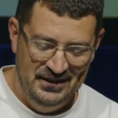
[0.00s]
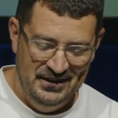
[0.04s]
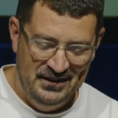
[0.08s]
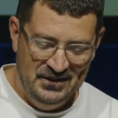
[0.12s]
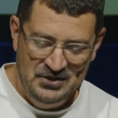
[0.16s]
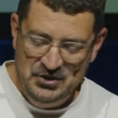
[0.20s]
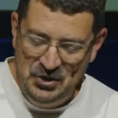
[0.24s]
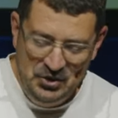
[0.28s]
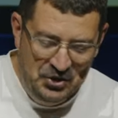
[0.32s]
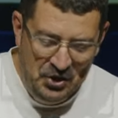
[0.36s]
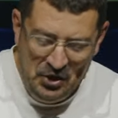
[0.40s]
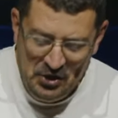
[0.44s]

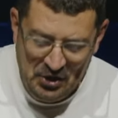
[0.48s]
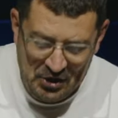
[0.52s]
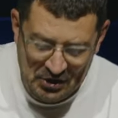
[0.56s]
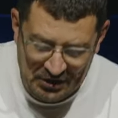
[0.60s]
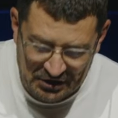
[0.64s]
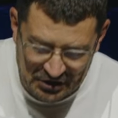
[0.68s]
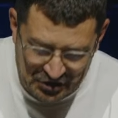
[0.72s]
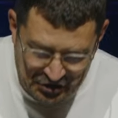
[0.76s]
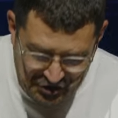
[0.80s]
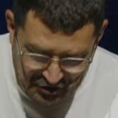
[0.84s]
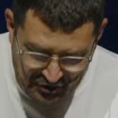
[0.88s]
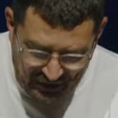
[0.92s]
You're no longer
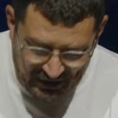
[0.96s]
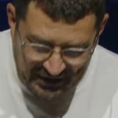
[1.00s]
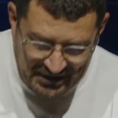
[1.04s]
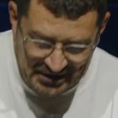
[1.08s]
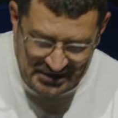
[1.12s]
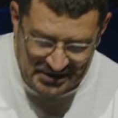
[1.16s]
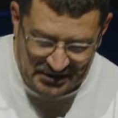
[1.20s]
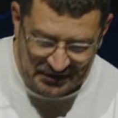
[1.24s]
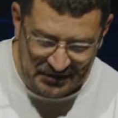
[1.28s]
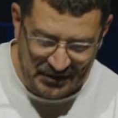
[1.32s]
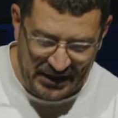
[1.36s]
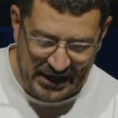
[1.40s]

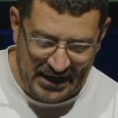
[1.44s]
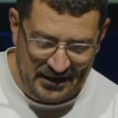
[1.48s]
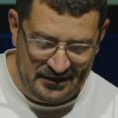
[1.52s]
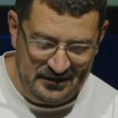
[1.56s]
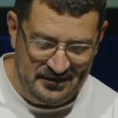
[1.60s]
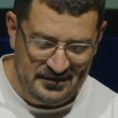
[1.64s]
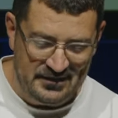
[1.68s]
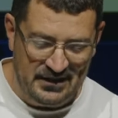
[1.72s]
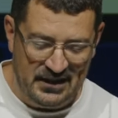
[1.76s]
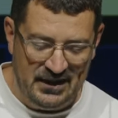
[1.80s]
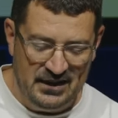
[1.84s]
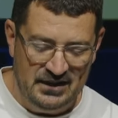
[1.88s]
strangers or
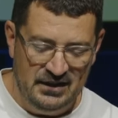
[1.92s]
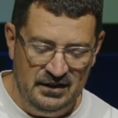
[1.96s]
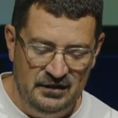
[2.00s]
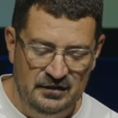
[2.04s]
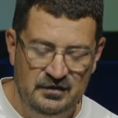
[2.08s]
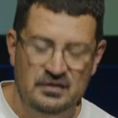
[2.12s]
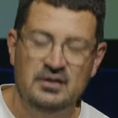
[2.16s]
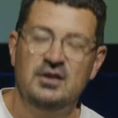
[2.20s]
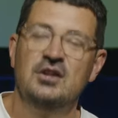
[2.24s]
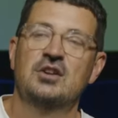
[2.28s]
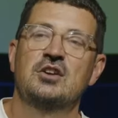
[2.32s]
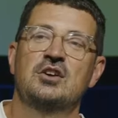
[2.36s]
outsiders.
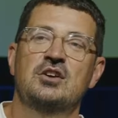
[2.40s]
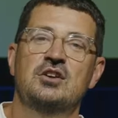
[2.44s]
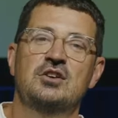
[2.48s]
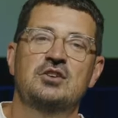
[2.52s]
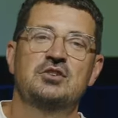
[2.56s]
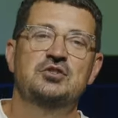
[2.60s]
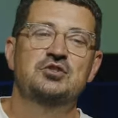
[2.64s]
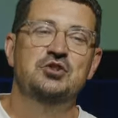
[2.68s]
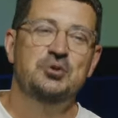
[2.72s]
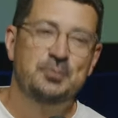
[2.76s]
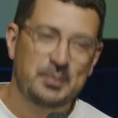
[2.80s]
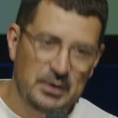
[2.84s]

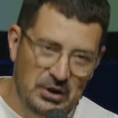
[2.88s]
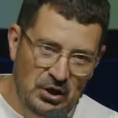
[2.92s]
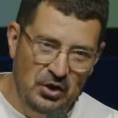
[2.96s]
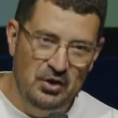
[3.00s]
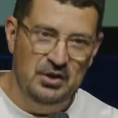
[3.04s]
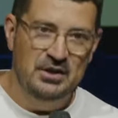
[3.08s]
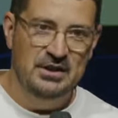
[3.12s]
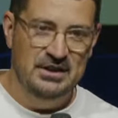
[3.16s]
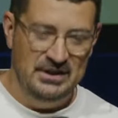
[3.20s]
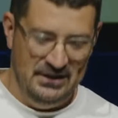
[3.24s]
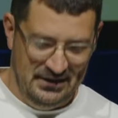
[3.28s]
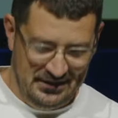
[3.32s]
You
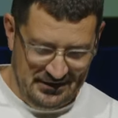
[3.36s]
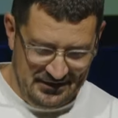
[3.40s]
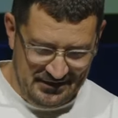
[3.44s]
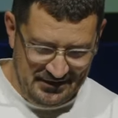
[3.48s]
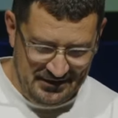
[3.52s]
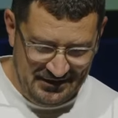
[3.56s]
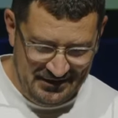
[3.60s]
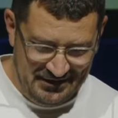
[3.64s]
belong here.